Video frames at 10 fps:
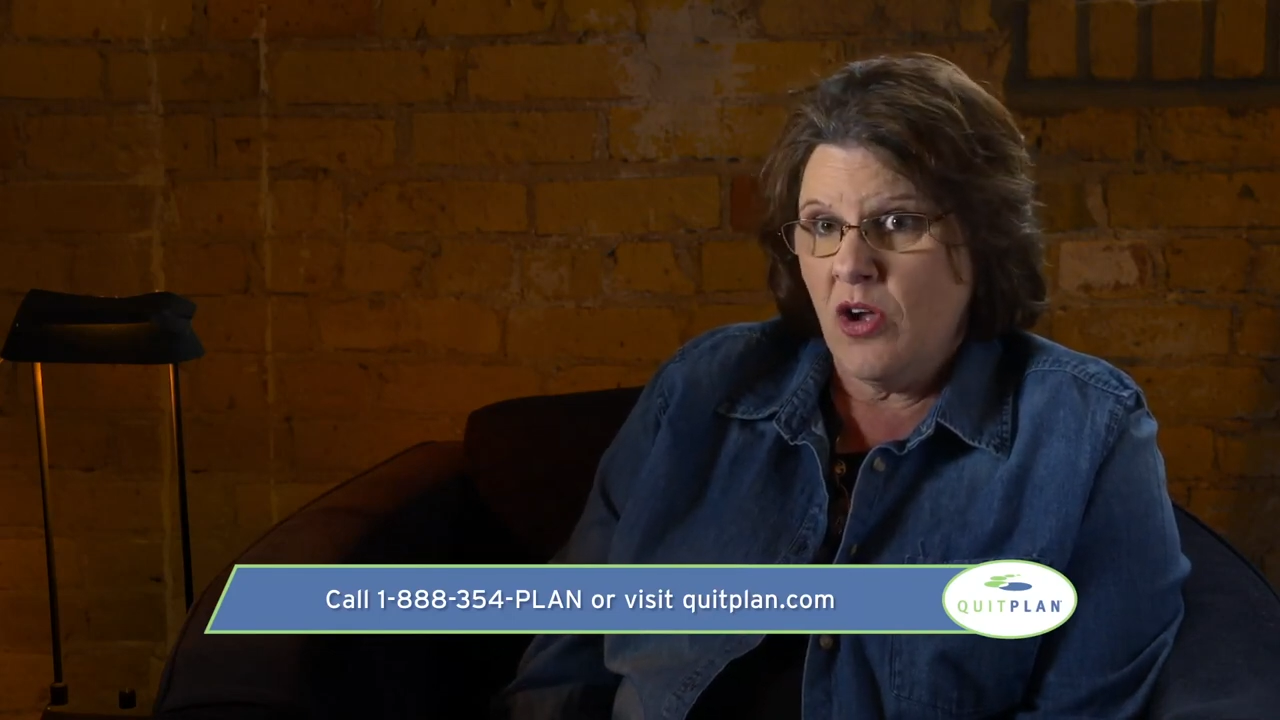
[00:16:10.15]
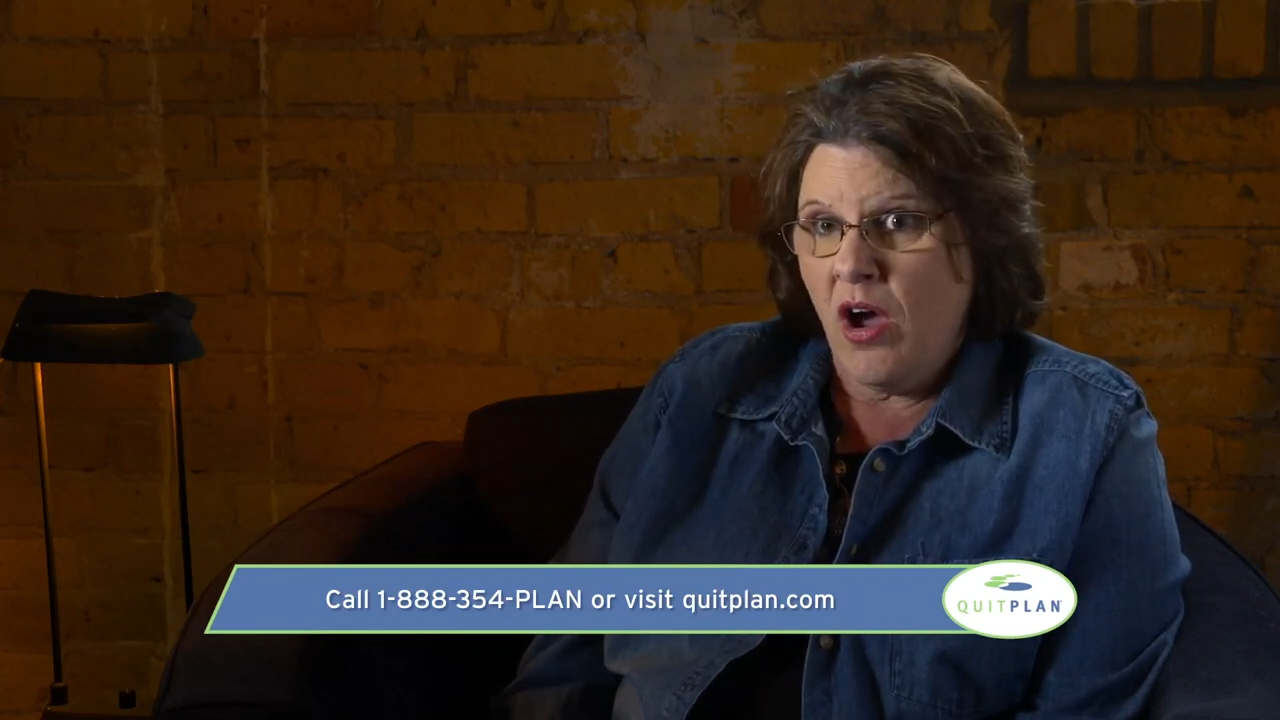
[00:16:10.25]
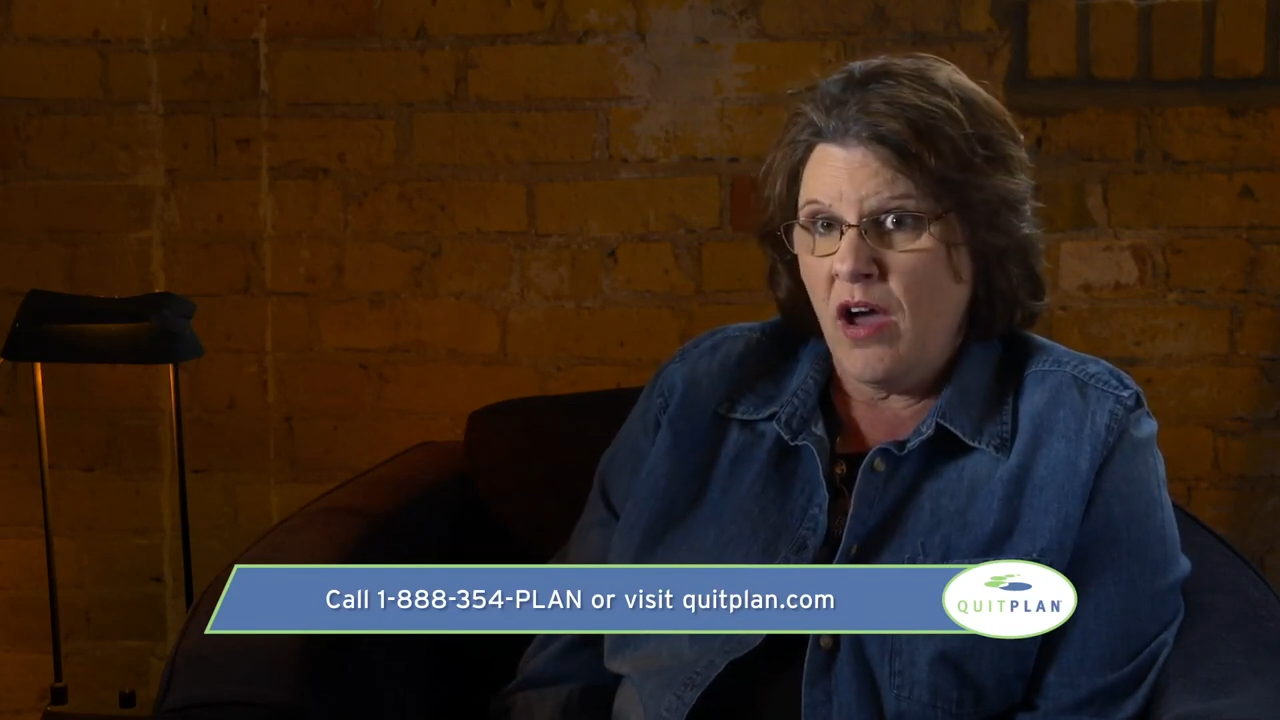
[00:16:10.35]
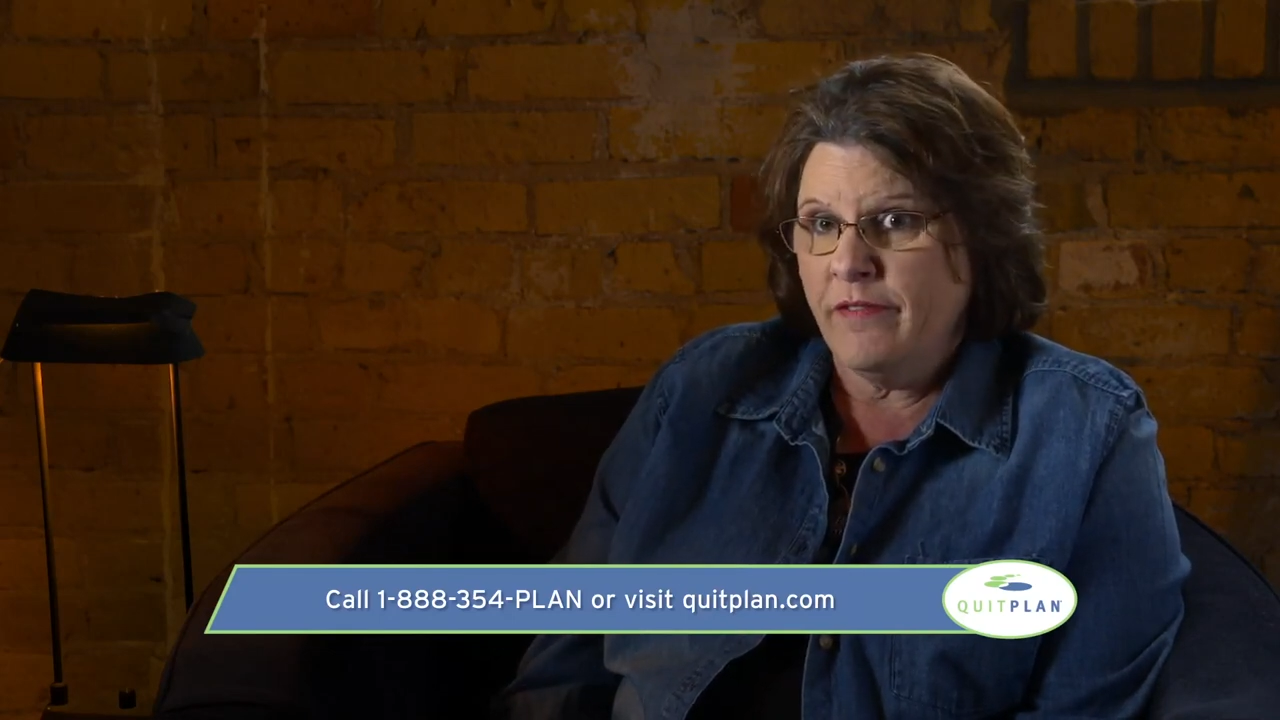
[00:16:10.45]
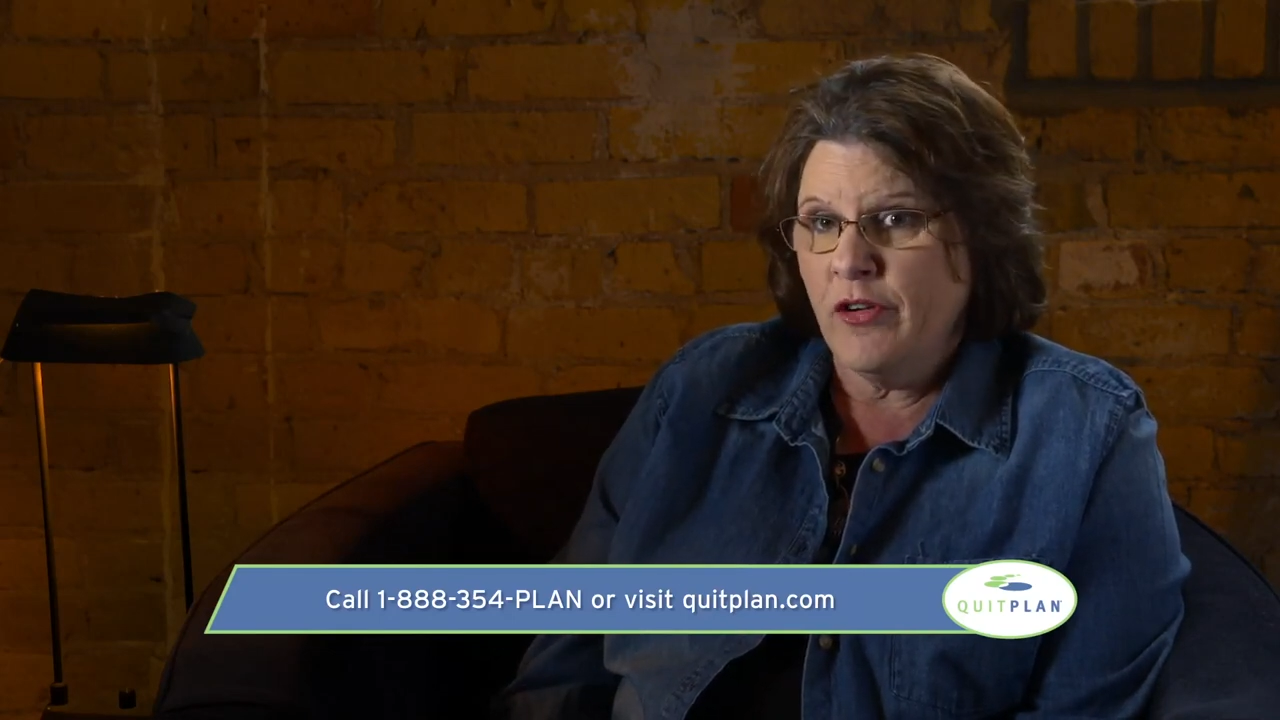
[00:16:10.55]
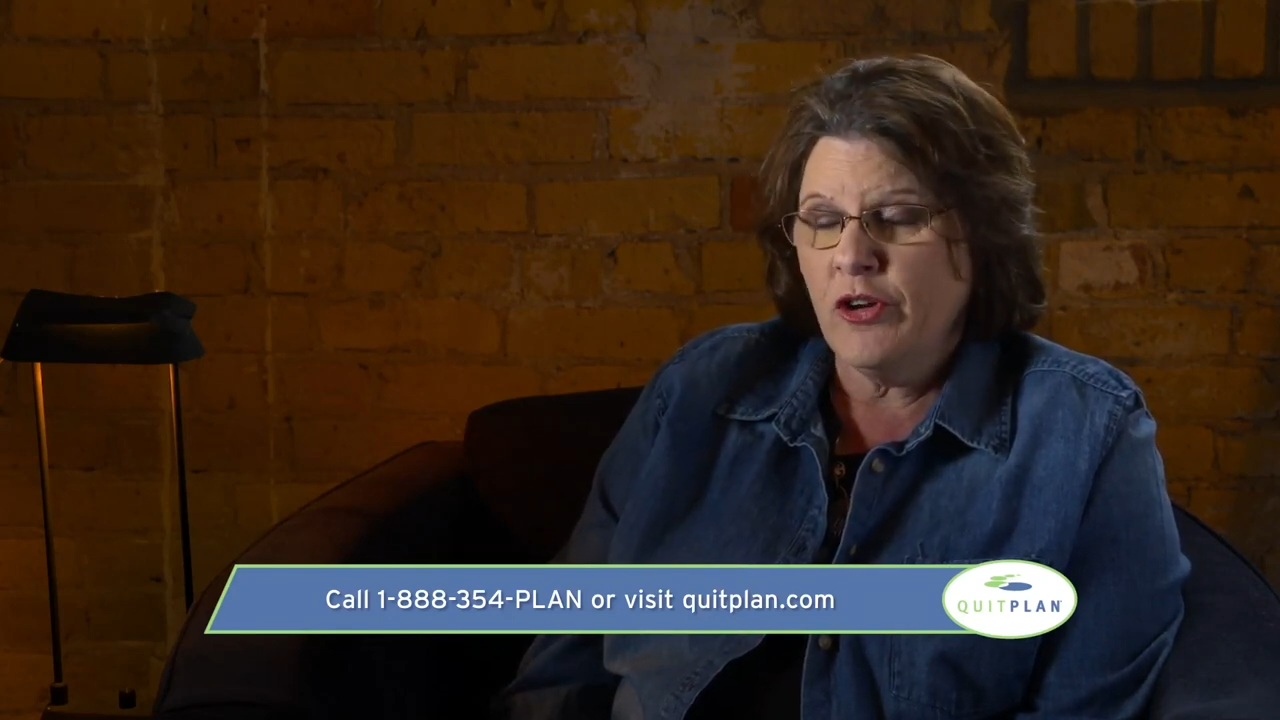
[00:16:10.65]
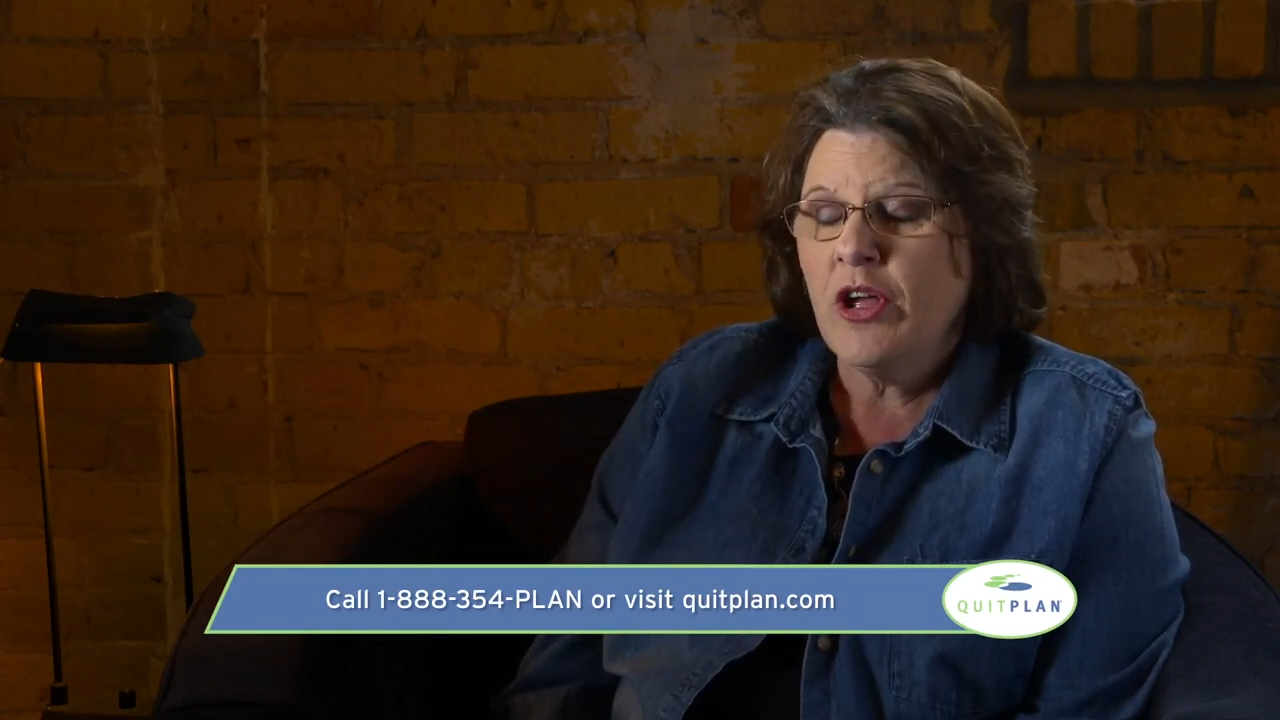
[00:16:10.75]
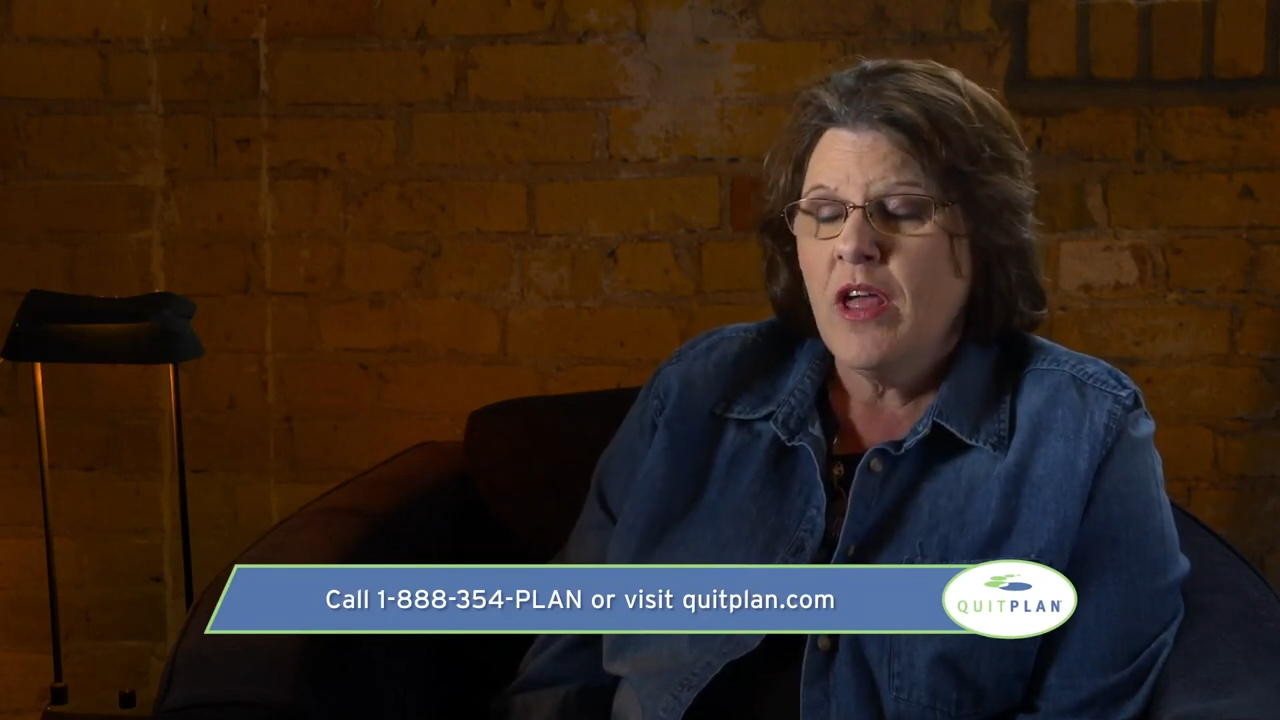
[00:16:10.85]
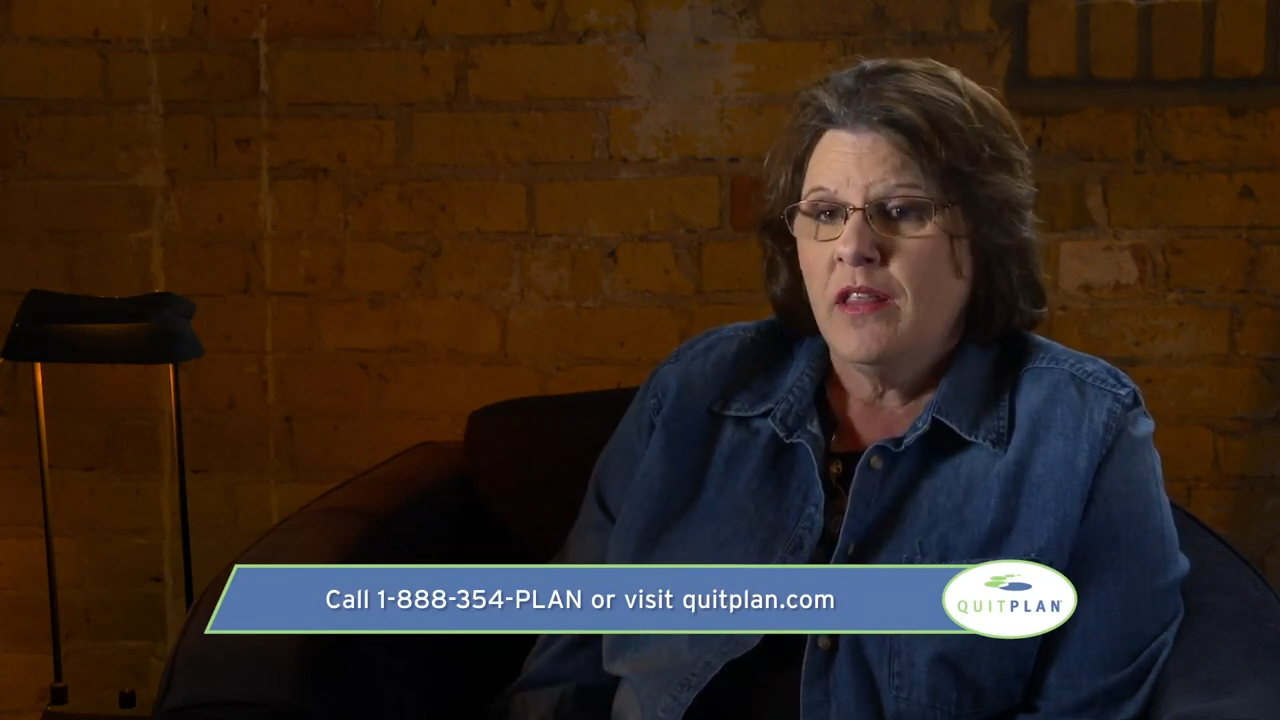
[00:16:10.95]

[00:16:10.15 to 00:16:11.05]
offer.